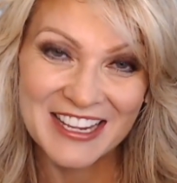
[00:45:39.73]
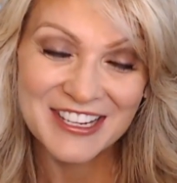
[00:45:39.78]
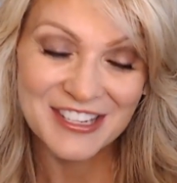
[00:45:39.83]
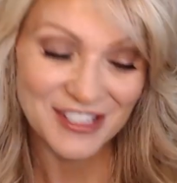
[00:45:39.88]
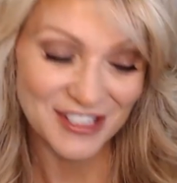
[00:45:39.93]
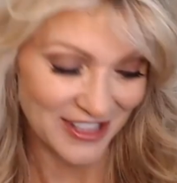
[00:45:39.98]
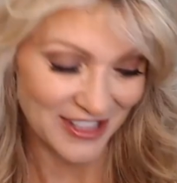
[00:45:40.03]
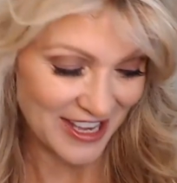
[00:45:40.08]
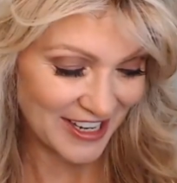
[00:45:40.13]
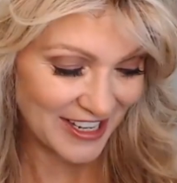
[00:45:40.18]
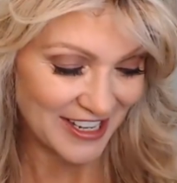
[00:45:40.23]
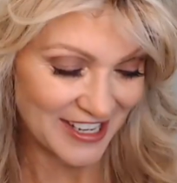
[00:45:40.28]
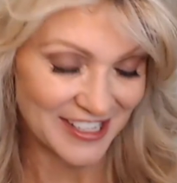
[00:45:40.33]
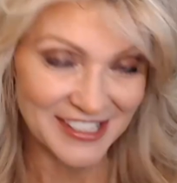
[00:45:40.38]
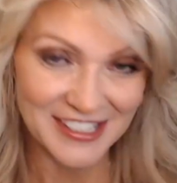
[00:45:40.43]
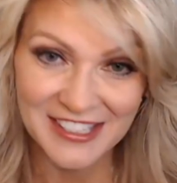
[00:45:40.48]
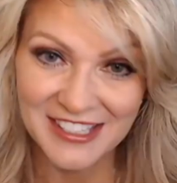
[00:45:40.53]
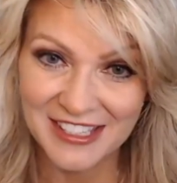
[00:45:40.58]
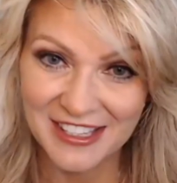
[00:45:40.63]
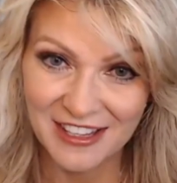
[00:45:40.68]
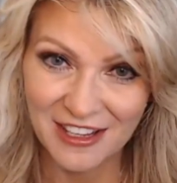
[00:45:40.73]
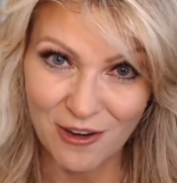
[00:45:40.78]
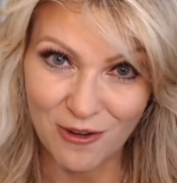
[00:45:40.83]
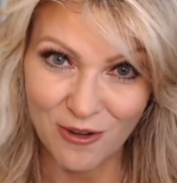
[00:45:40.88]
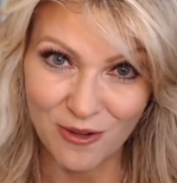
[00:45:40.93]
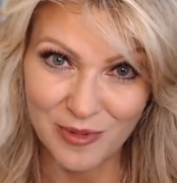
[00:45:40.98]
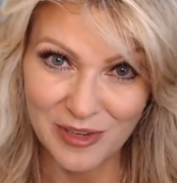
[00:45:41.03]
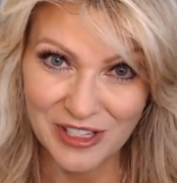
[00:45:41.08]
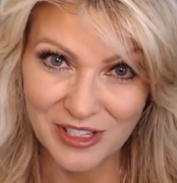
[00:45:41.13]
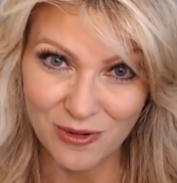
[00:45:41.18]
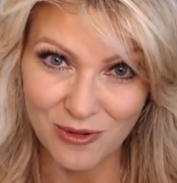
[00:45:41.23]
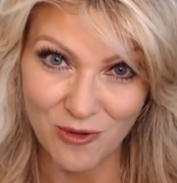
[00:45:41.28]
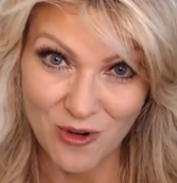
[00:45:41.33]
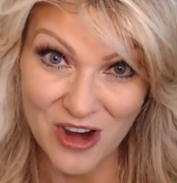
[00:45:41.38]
So that is the Olbus